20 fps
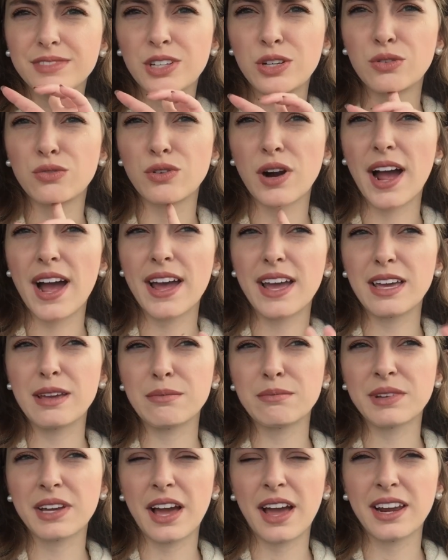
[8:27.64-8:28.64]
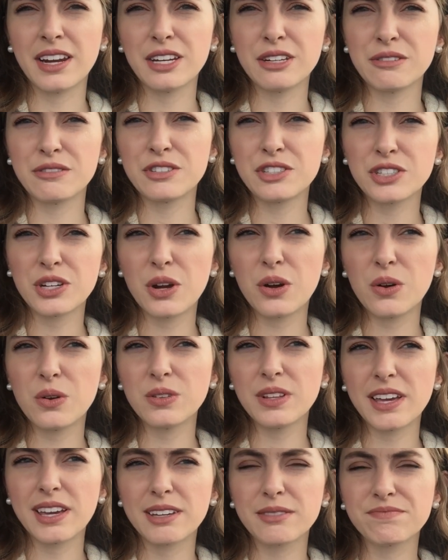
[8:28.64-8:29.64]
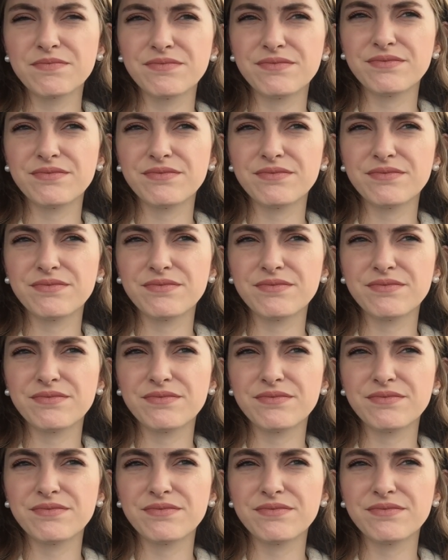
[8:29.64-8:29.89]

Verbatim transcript: crime kind of show, like...